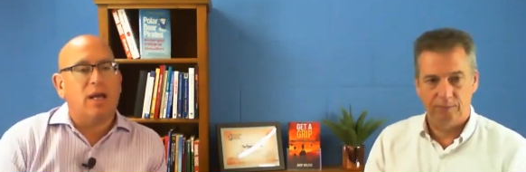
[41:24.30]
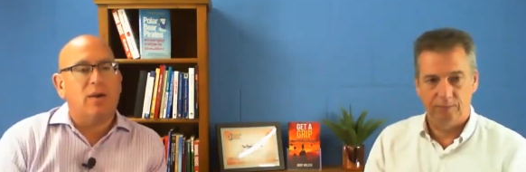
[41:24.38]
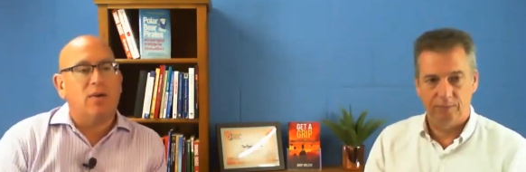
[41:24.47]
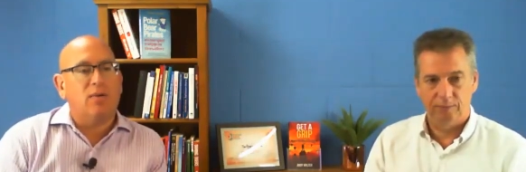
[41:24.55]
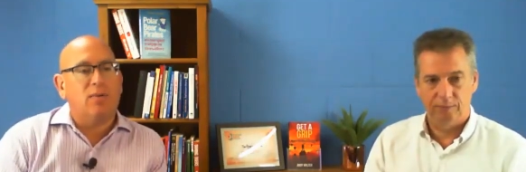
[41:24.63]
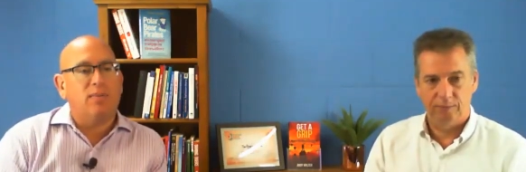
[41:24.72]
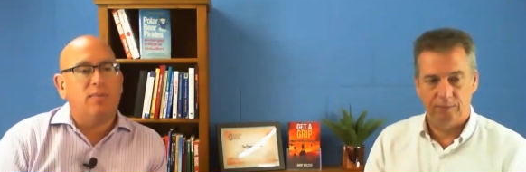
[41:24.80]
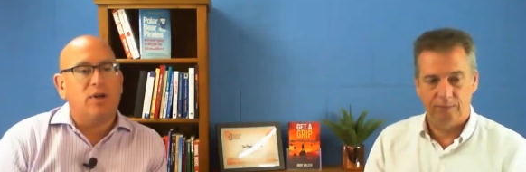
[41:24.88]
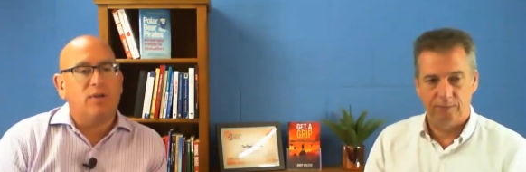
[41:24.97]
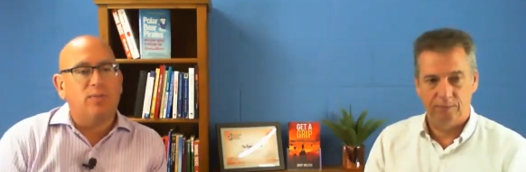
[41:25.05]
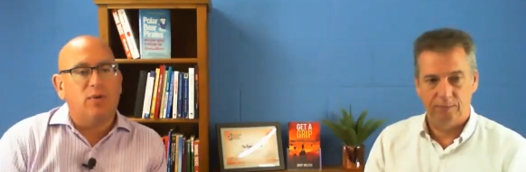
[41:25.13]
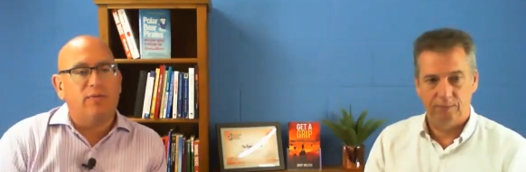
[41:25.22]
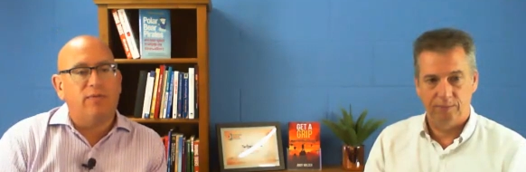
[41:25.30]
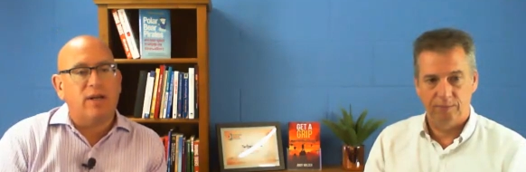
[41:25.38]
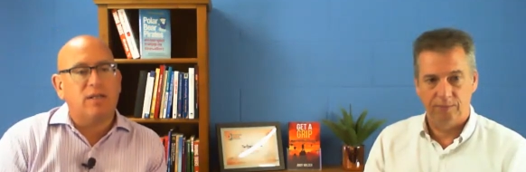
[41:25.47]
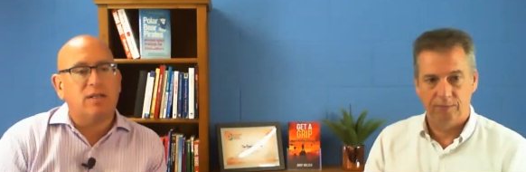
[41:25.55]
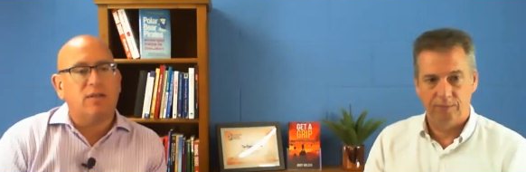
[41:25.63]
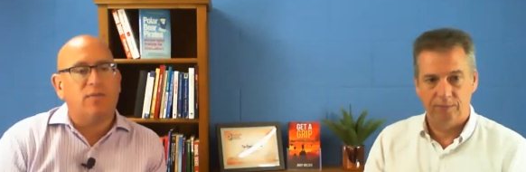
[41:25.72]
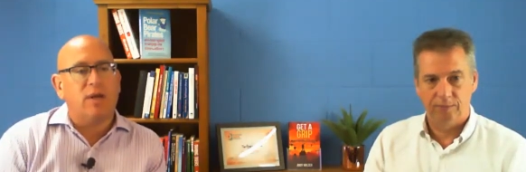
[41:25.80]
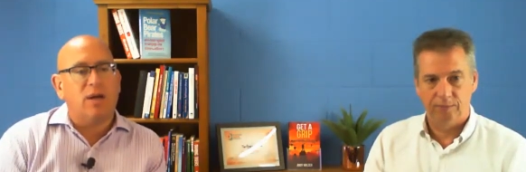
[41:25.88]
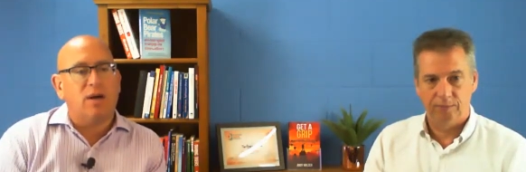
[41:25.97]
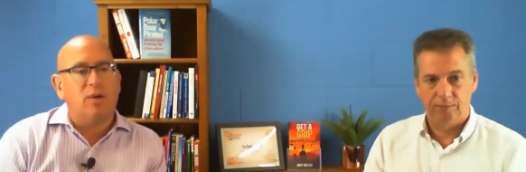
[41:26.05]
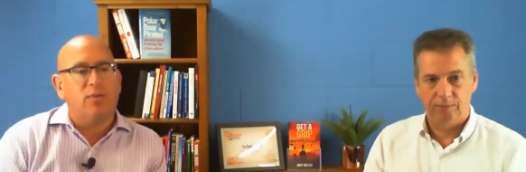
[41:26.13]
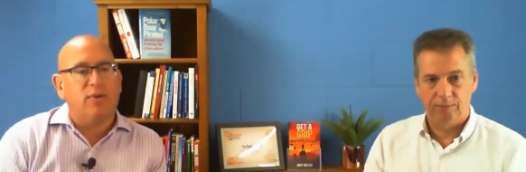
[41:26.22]
Speaker 1: how much more effective we
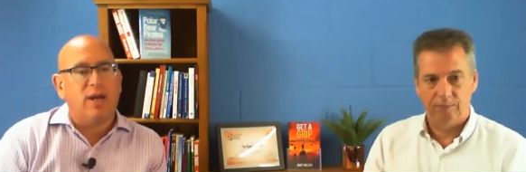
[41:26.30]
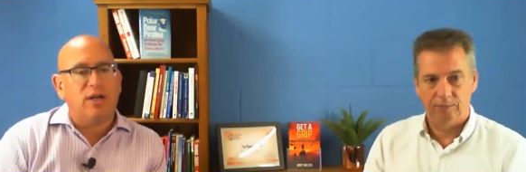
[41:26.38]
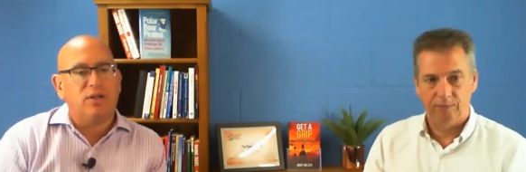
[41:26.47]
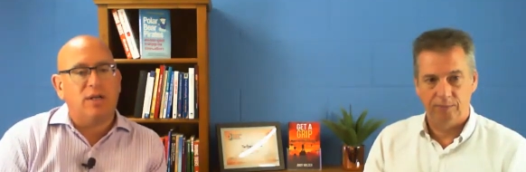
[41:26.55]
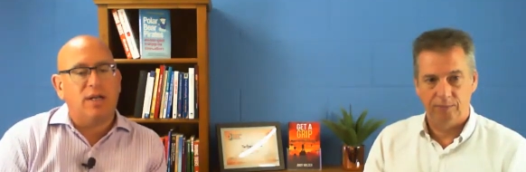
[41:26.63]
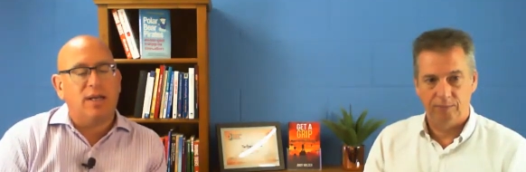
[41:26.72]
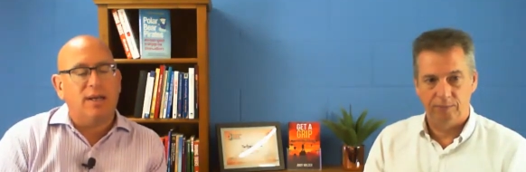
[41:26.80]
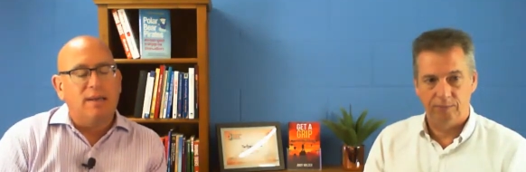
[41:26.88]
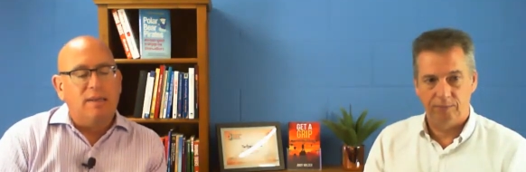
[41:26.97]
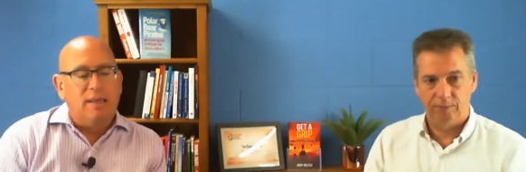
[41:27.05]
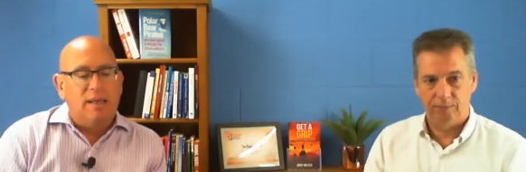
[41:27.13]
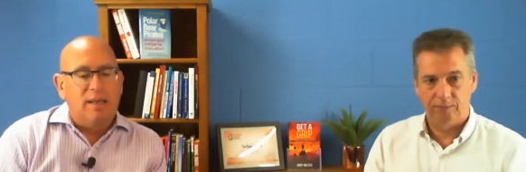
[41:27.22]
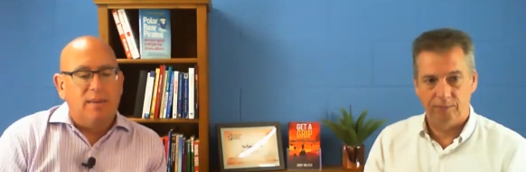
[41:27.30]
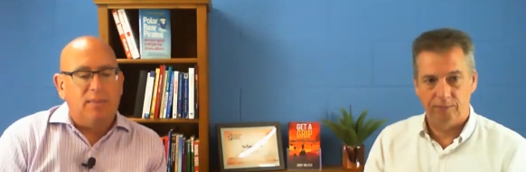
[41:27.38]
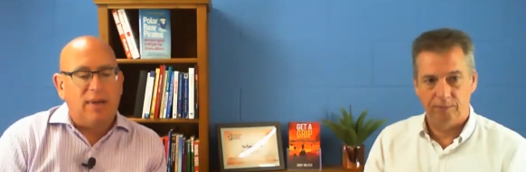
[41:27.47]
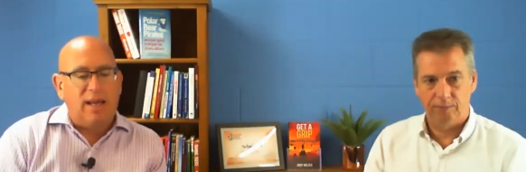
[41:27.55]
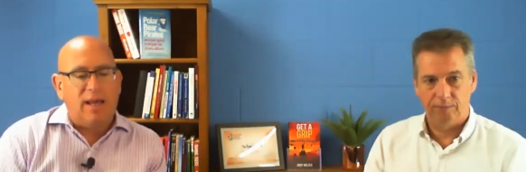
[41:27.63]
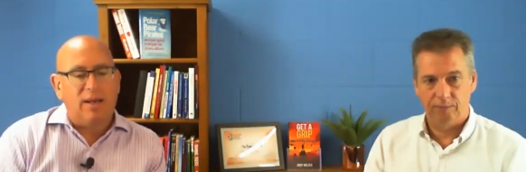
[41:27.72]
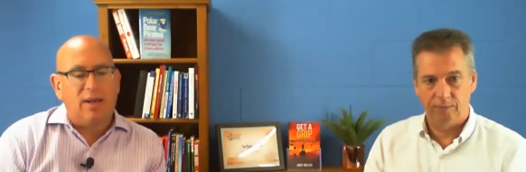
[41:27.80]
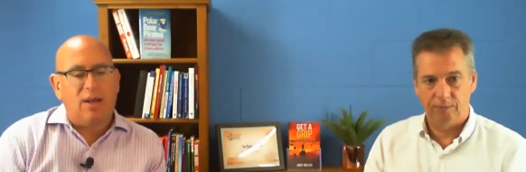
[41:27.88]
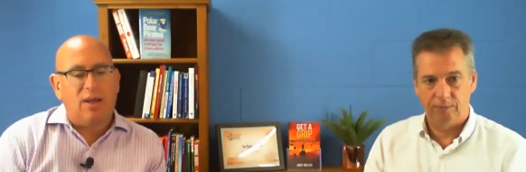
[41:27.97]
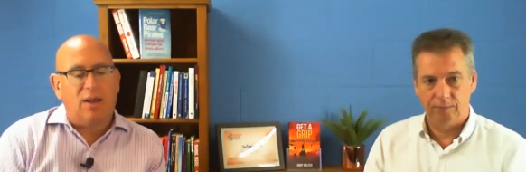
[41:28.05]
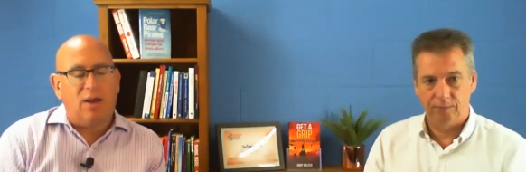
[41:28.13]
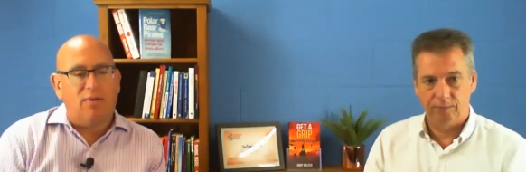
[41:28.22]
are if we actually plan
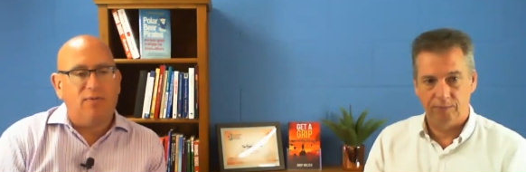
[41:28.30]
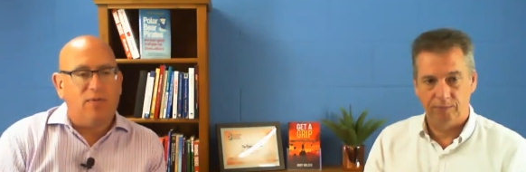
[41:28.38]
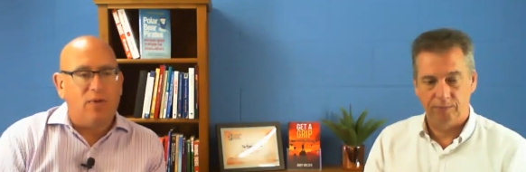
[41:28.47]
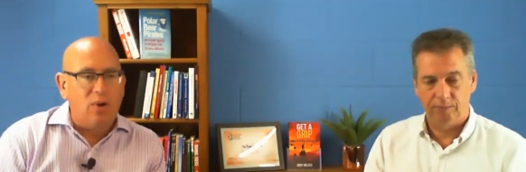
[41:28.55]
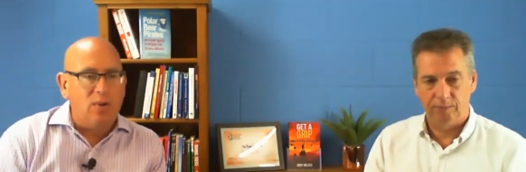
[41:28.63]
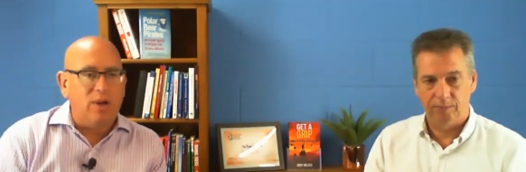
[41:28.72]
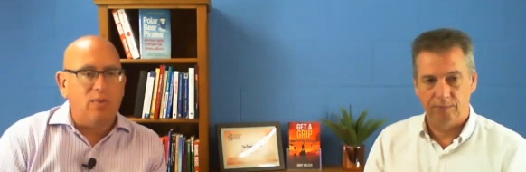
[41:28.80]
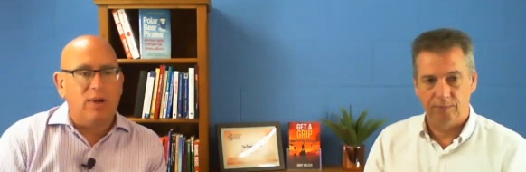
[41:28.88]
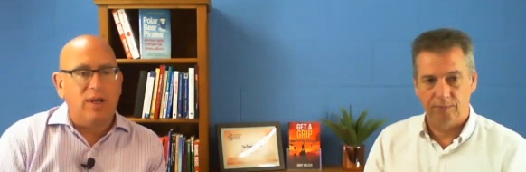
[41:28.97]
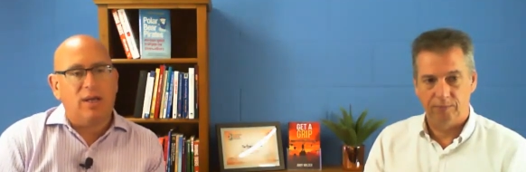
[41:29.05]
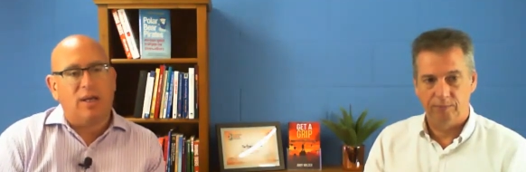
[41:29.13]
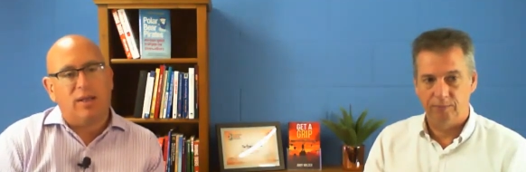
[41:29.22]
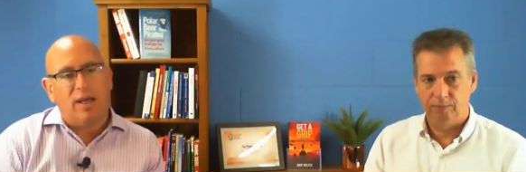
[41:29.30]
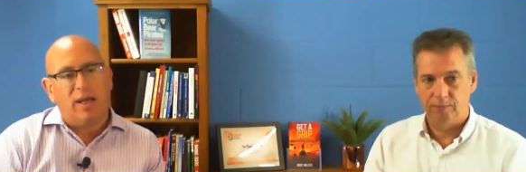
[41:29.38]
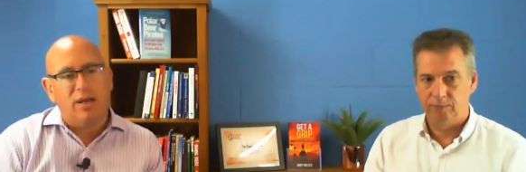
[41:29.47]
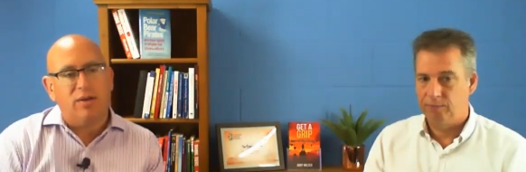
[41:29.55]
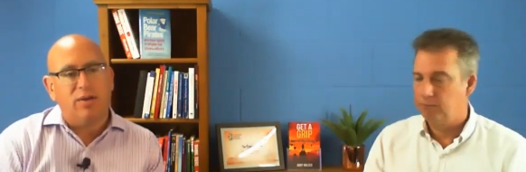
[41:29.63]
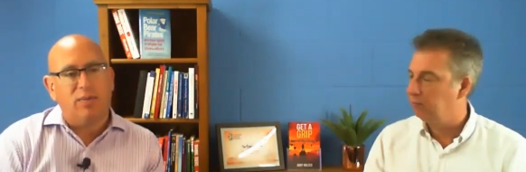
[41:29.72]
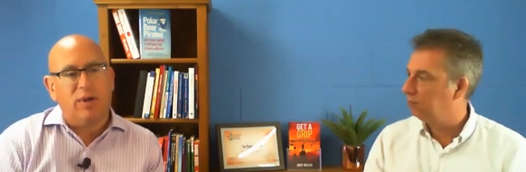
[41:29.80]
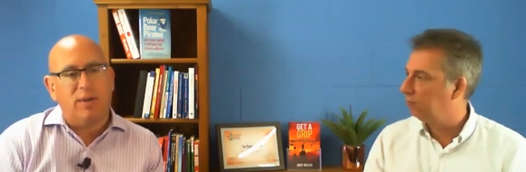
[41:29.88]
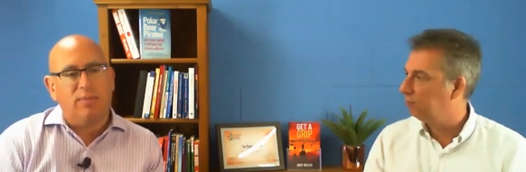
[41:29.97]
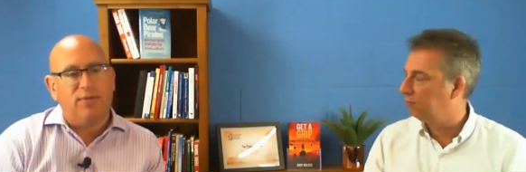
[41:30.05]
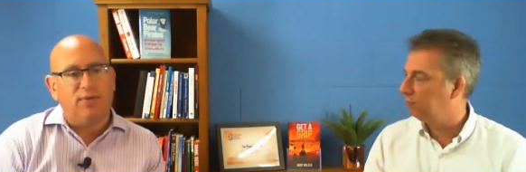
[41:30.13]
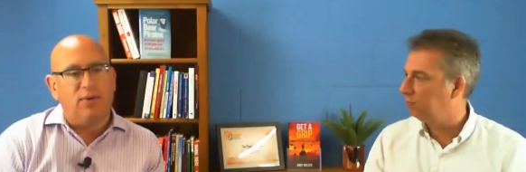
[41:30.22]
our following week at the end of the week
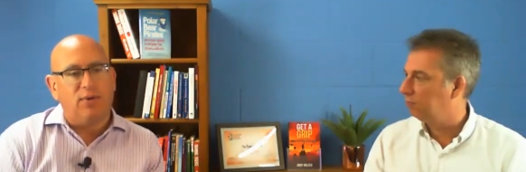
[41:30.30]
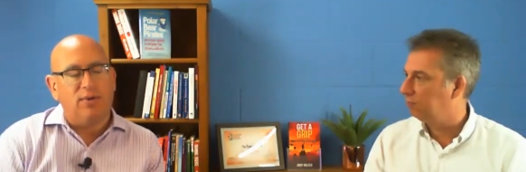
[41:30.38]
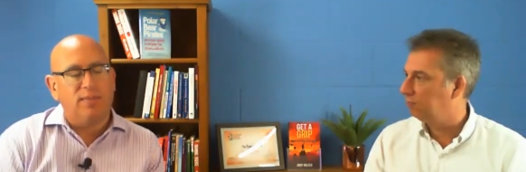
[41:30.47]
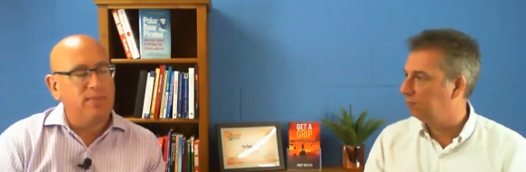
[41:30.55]
before.